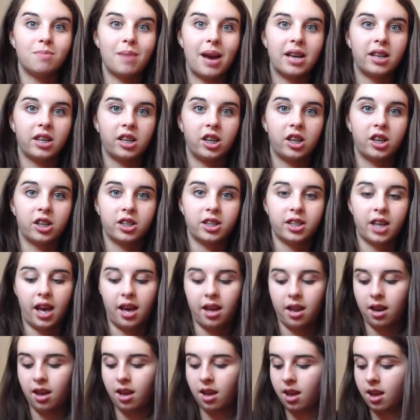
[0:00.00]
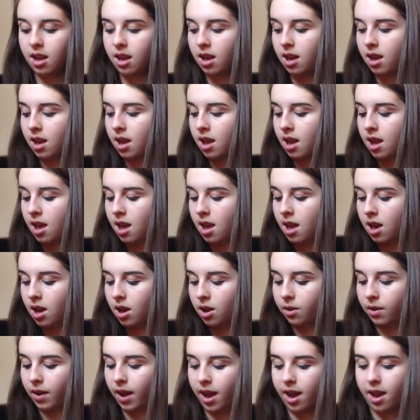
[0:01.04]
manicure set.
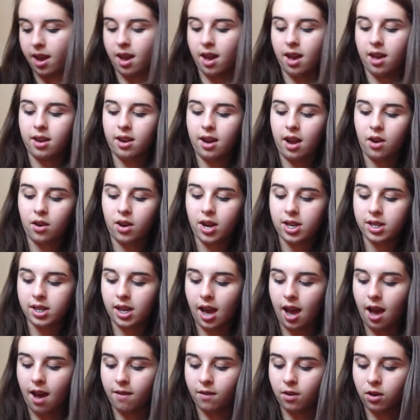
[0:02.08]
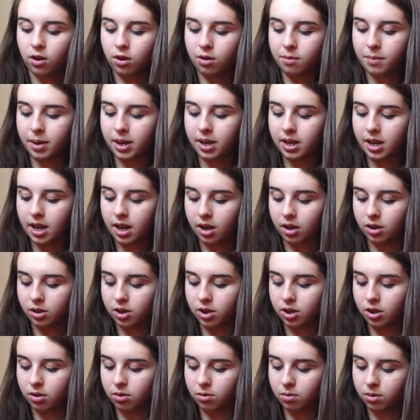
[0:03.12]
Okay, and now I just have all my nail
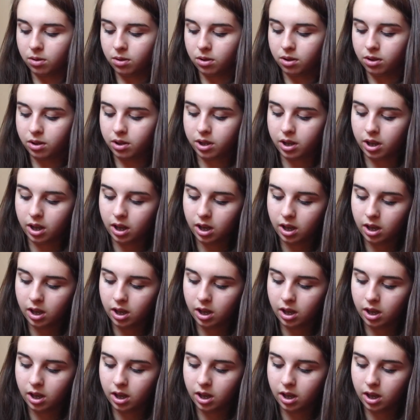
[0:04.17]
tools.